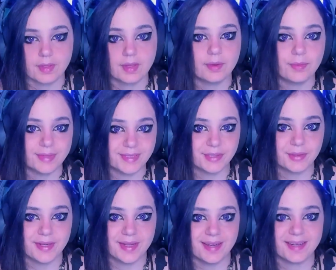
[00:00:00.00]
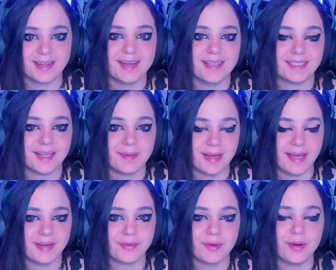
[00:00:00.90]
What's going on, guys? I'm
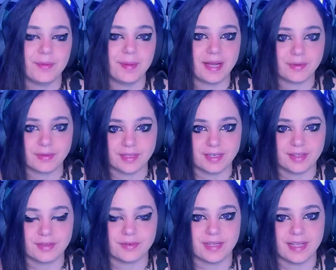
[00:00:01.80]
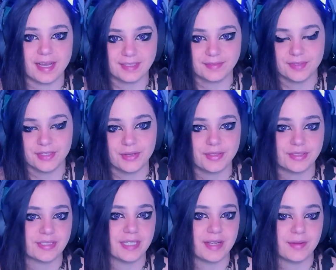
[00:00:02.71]
Anaguel back with another Reacts video, and
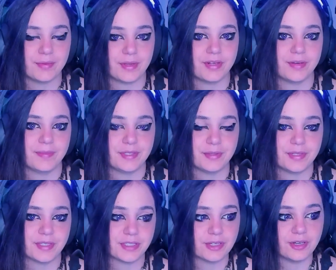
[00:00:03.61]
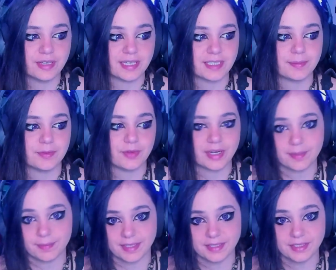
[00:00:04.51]
today we're going to be doing a song that's been
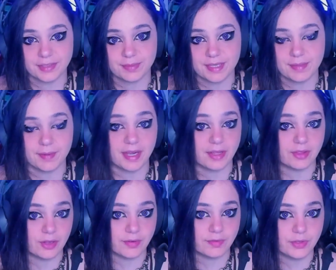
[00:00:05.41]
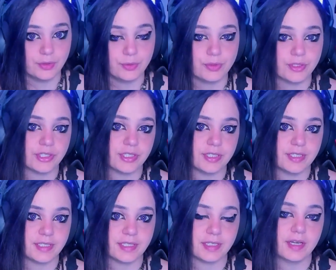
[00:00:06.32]
recommended to me by a lot of you, which
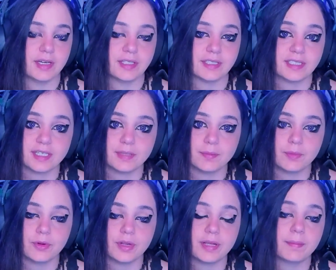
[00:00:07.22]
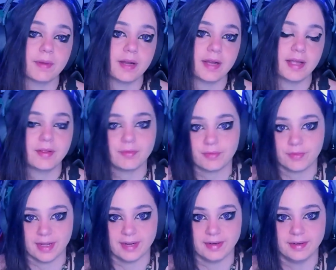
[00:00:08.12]
is Sick Boy by
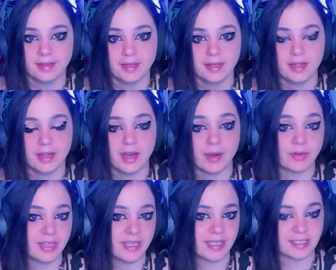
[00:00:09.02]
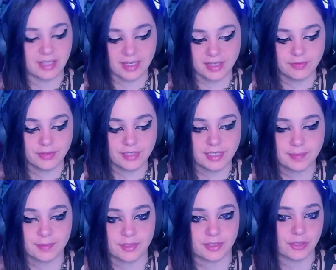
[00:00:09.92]
Ren. I'm really excited for this
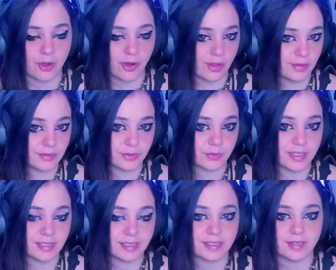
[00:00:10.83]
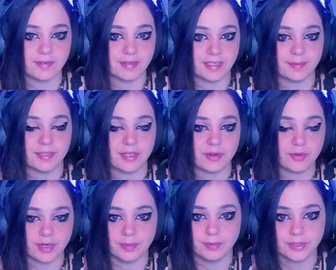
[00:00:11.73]
because all of Ren's stuff has been
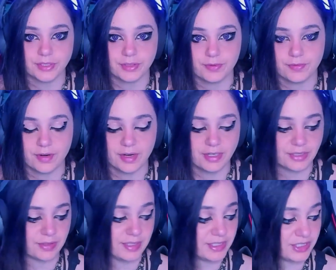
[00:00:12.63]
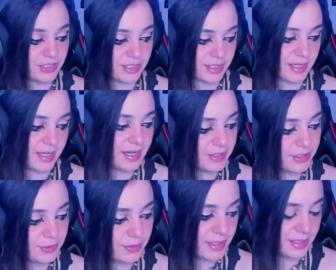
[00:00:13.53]
incredible so far, so let's just get
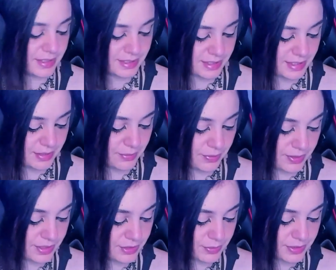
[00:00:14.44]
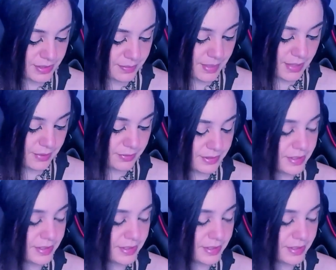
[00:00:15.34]
into it and see what this one's about.